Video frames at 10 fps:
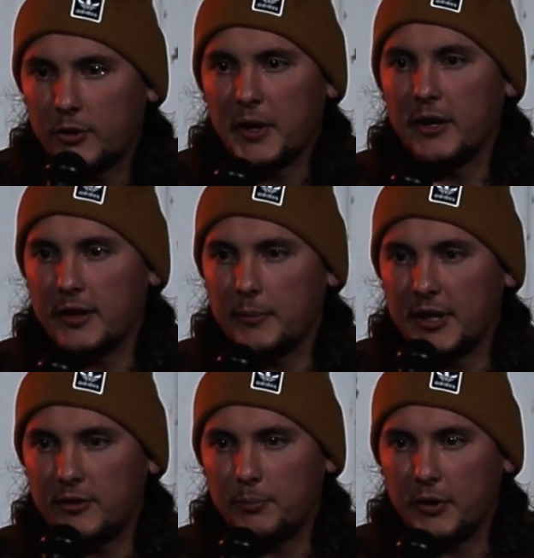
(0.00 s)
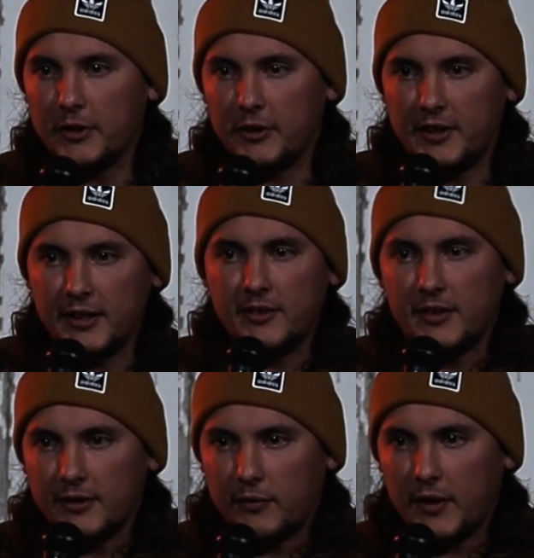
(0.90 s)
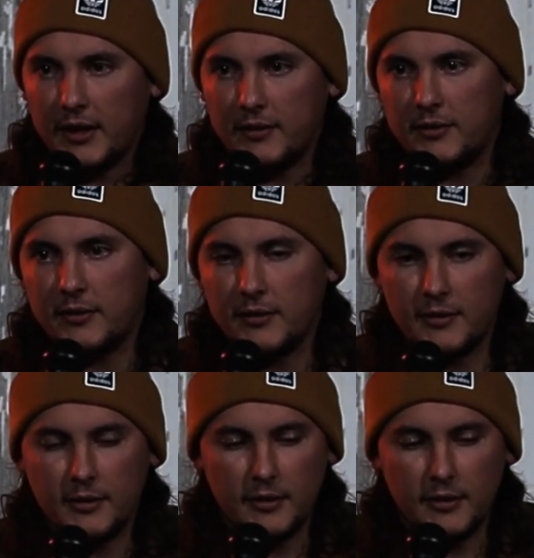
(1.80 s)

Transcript: which apparently means put your tits in his face.